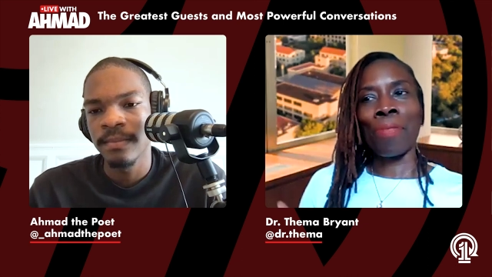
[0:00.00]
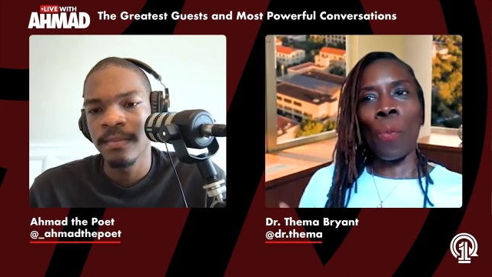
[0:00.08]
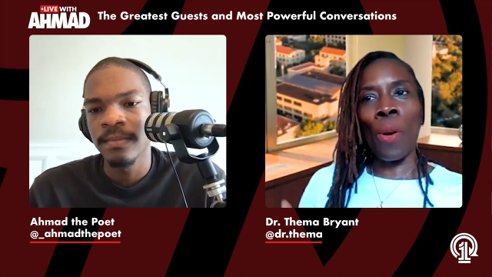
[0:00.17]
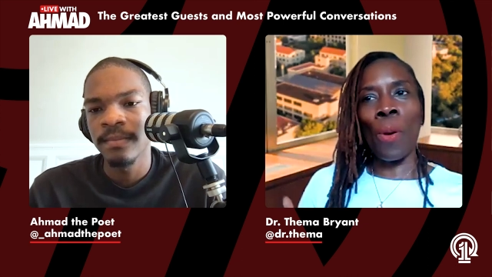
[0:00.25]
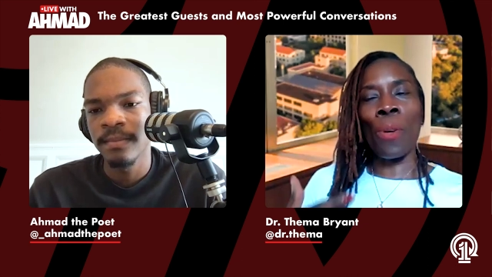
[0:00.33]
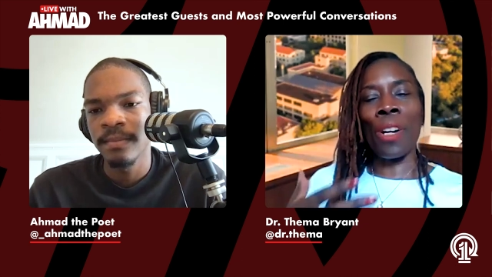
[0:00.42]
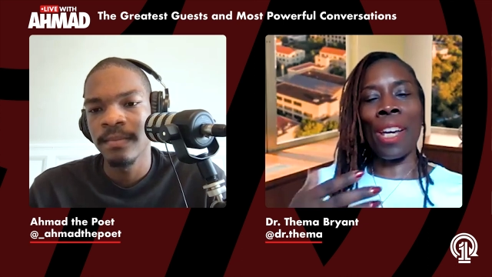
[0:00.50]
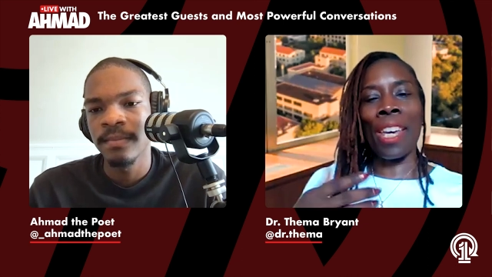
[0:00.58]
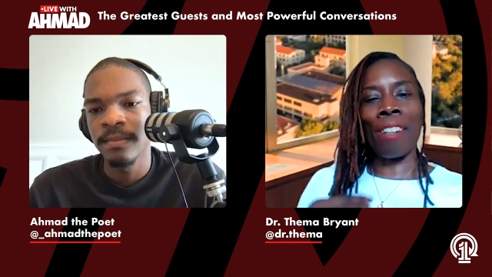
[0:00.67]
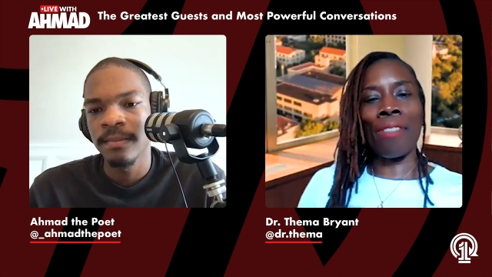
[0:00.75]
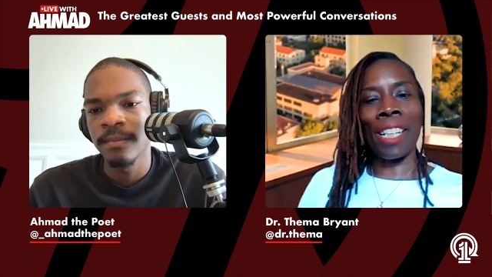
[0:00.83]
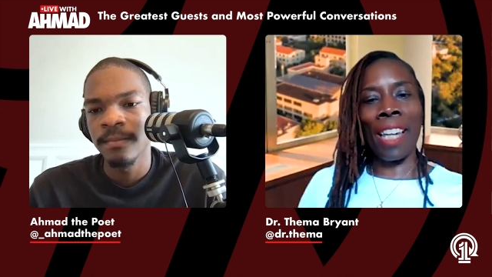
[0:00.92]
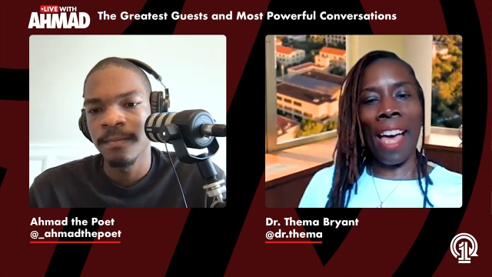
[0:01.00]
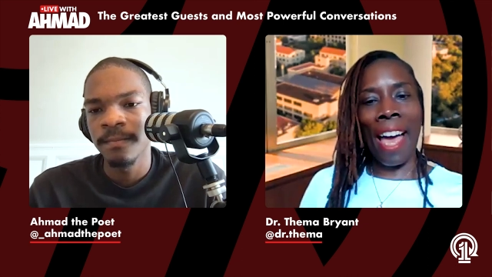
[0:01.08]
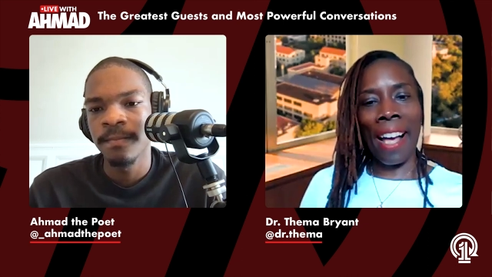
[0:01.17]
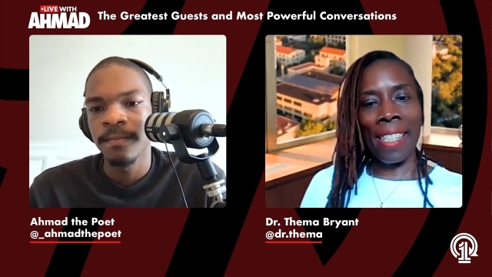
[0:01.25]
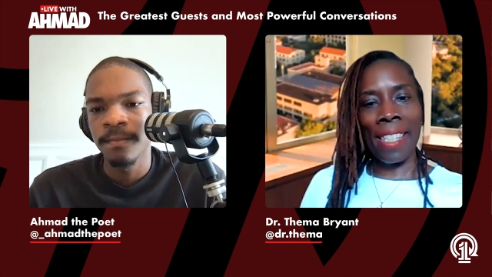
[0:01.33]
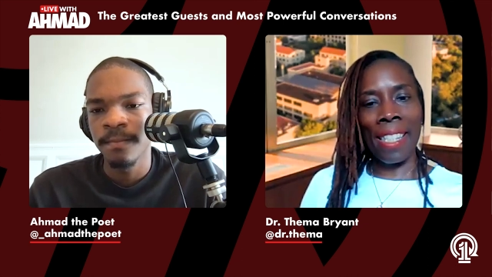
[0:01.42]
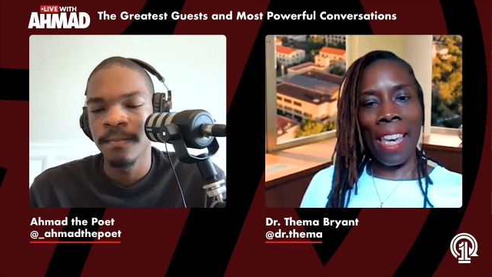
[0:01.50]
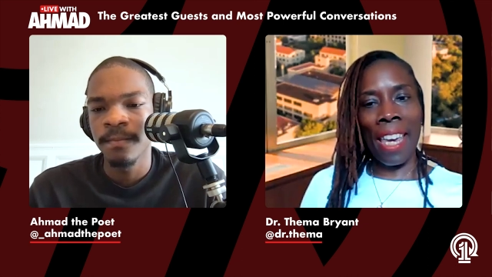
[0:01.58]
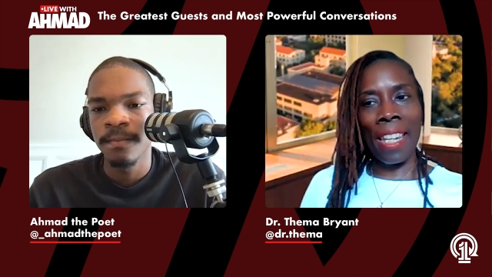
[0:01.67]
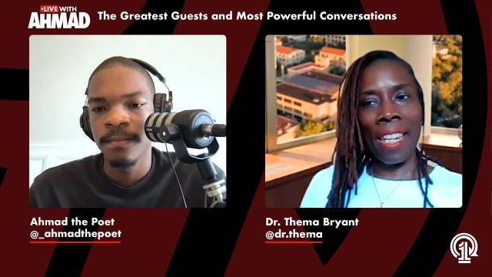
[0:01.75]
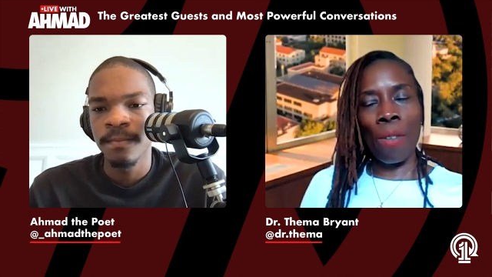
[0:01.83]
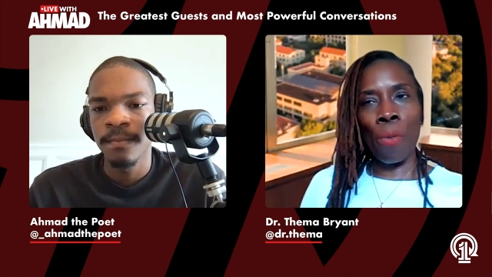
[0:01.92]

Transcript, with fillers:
Speaker 1: when we're in a relaxed state.